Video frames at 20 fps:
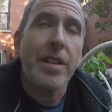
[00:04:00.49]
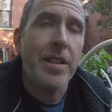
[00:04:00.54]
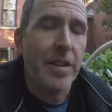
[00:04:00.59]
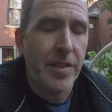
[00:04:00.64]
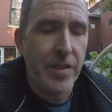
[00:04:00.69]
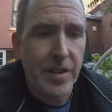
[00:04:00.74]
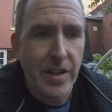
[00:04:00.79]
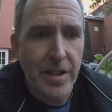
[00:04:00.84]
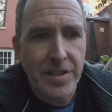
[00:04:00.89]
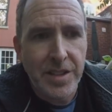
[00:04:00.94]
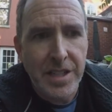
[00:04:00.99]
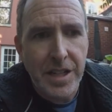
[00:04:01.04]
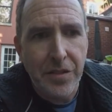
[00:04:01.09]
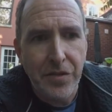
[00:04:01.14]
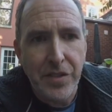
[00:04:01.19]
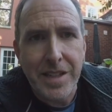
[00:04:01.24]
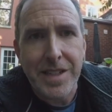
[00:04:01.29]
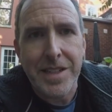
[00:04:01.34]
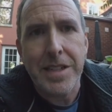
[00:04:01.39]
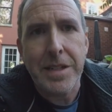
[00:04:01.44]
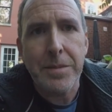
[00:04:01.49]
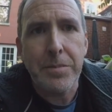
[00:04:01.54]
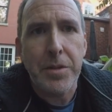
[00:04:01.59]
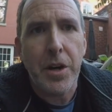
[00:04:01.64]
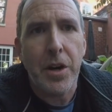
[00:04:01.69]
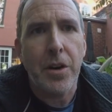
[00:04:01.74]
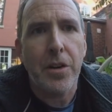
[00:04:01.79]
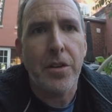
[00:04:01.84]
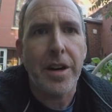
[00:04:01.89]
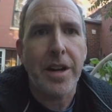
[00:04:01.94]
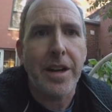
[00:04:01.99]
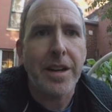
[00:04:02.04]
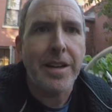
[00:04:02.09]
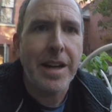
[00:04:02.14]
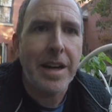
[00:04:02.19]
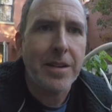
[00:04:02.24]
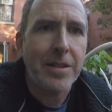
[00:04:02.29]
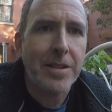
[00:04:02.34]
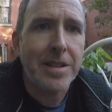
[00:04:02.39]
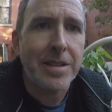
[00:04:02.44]
The sun has definitely dipped already
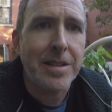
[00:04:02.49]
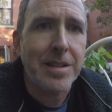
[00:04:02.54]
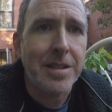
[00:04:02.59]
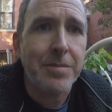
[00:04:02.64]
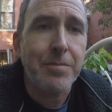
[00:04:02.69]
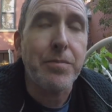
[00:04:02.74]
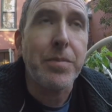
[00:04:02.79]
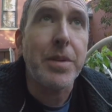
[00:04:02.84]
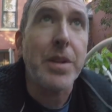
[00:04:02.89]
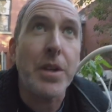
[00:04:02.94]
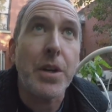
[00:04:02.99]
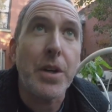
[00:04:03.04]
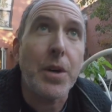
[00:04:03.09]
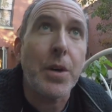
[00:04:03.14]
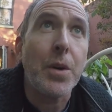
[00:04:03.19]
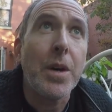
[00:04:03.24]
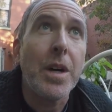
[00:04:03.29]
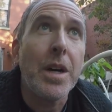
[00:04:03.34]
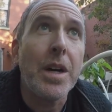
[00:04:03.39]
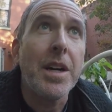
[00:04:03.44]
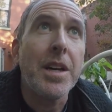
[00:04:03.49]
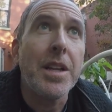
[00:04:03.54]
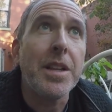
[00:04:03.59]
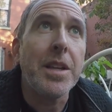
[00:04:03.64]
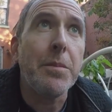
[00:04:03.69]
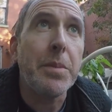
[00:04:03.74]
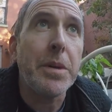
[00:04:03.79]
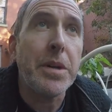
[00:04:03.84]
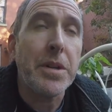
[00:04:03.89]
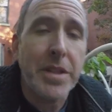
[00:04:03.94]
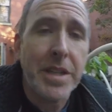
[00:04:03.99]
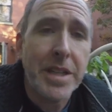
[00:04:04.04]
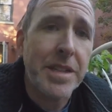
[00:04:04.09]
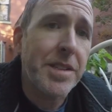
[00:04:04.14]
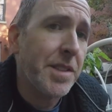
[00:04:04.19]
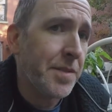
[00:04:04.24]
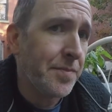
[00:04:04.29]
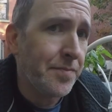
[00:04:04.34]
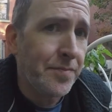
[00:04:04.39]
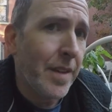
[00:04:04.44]
down to below the
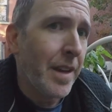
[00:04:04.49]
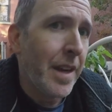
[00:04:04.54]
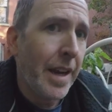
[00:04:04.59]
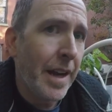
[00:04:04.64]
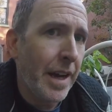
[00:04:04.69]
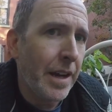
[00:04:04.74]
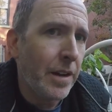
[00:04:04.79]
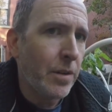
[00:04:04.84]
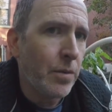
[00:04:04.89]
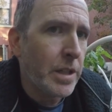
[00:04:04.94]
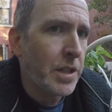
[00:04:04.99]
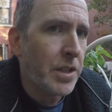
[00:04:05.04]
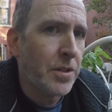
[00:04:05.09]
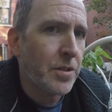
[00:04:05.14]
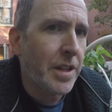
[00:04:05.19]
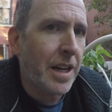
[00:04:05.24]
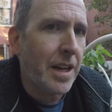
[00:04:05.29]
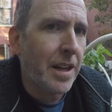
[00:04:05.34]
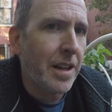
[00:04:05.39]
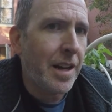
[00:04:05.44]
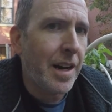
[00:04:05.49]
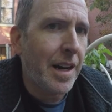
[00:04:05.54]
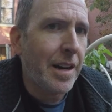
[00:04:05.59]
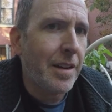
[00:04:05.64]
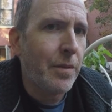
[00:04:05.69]
buildings, and we just don't get a lot.